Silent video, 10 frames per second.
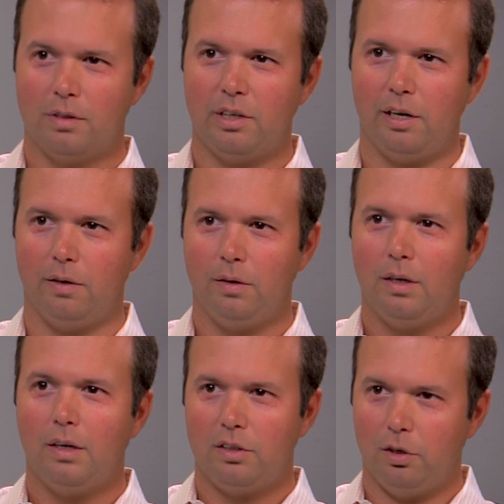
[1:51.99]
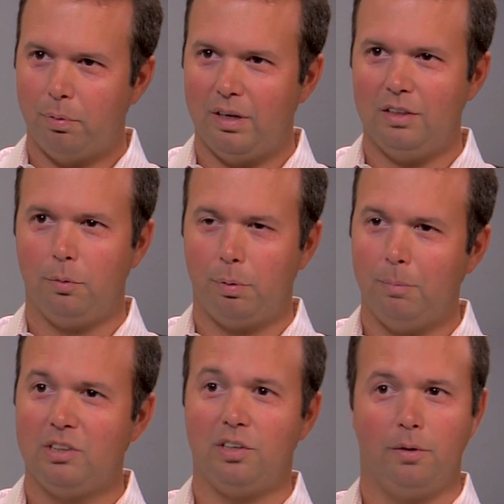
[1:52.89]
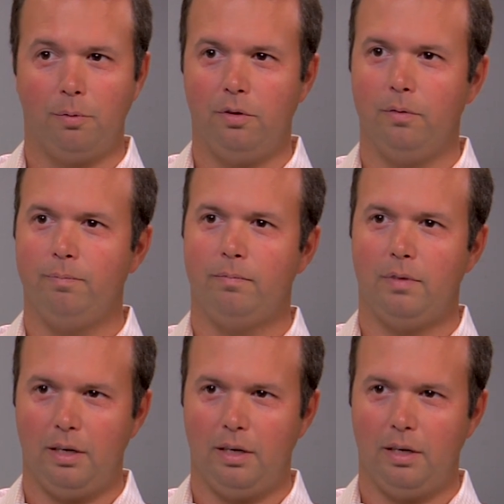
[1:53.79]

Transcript: You know, you're pretty much in a room,